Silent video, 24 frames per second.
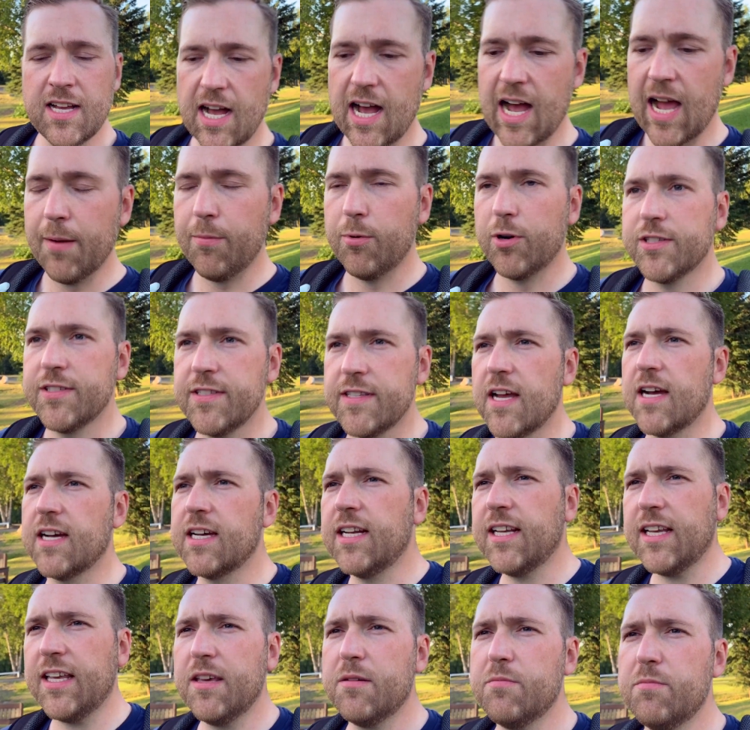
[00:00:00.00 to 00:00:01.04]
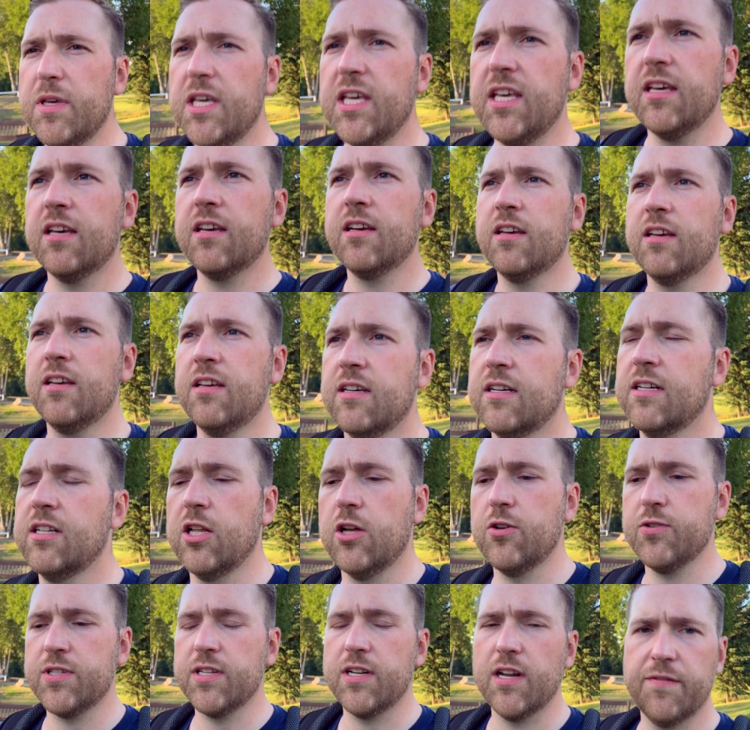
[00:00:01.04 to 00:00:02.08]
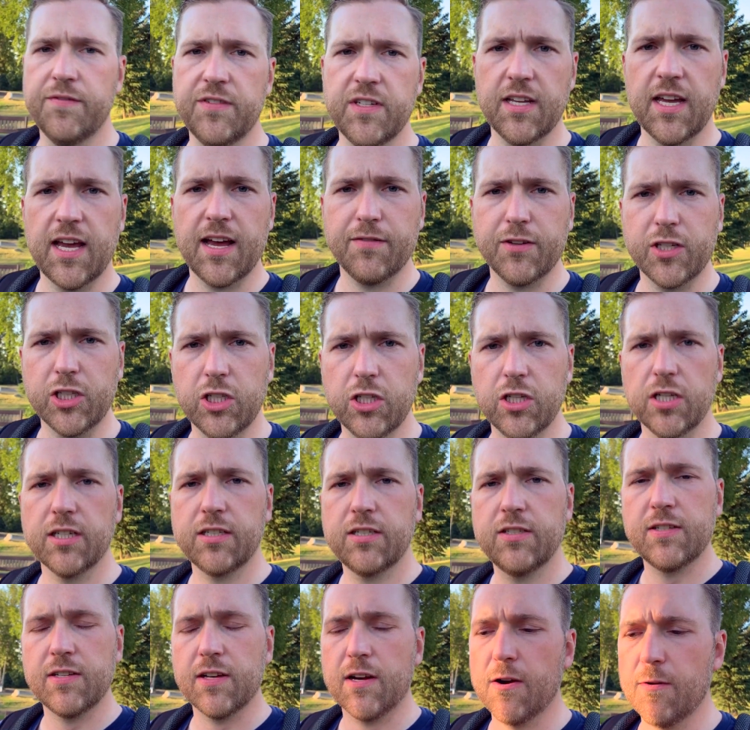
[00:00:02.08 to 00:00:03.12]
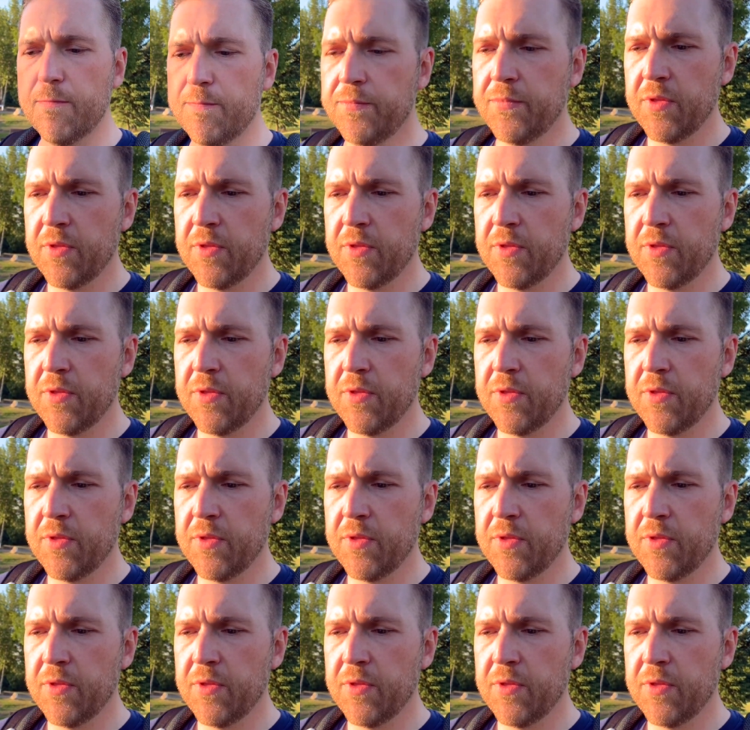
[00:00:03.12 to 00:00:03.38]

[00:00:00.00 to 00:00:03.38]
hybrid's not going to give me close enough to have a look. So